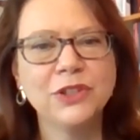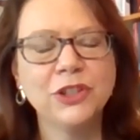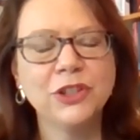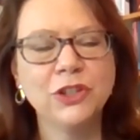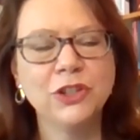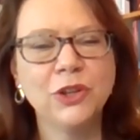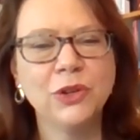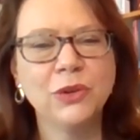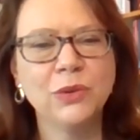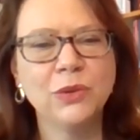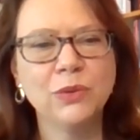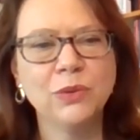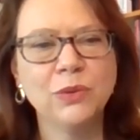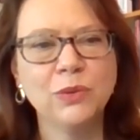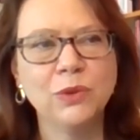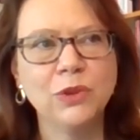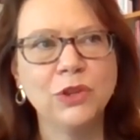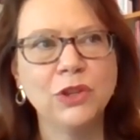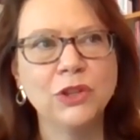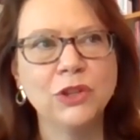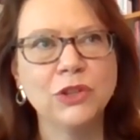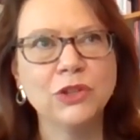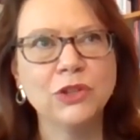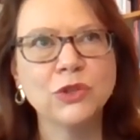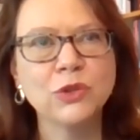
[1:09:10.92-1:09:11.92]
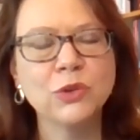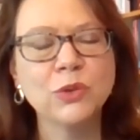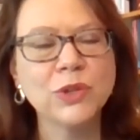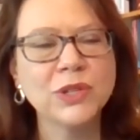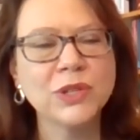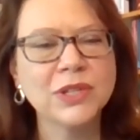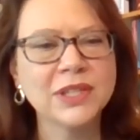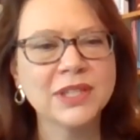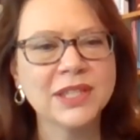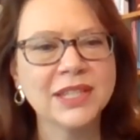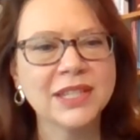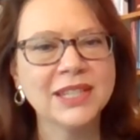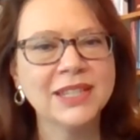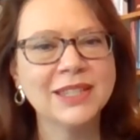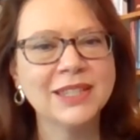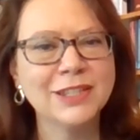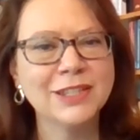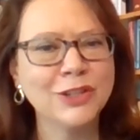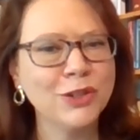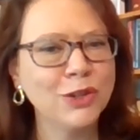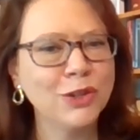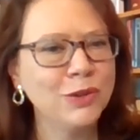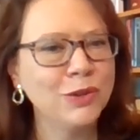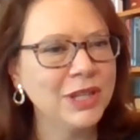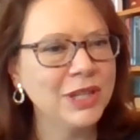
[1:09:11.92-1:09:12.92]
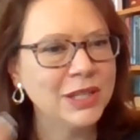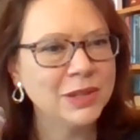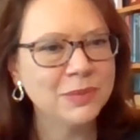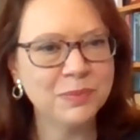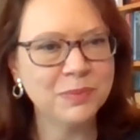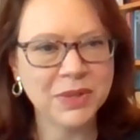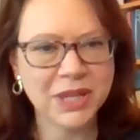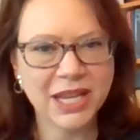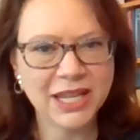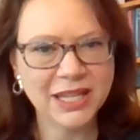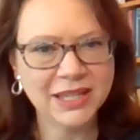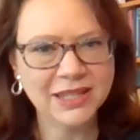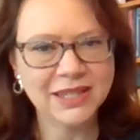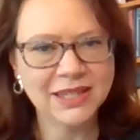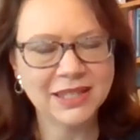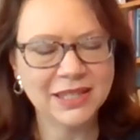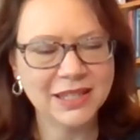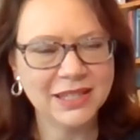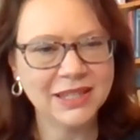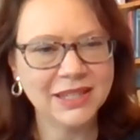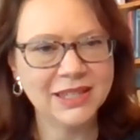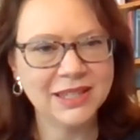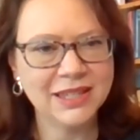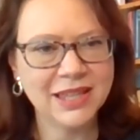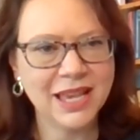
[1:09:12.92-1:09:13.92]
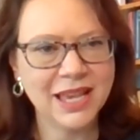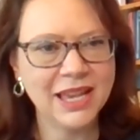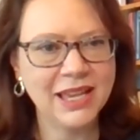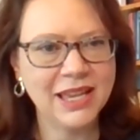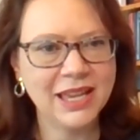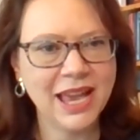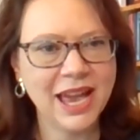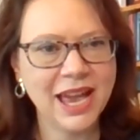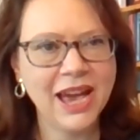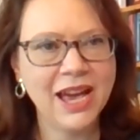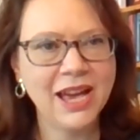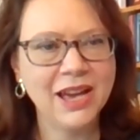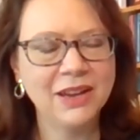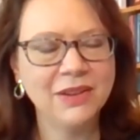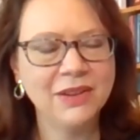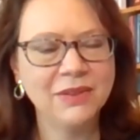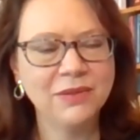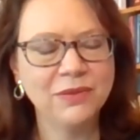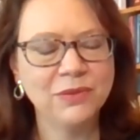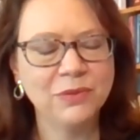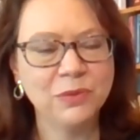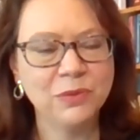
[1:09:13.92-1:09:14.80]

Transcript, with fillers: you know the sources you know these places that have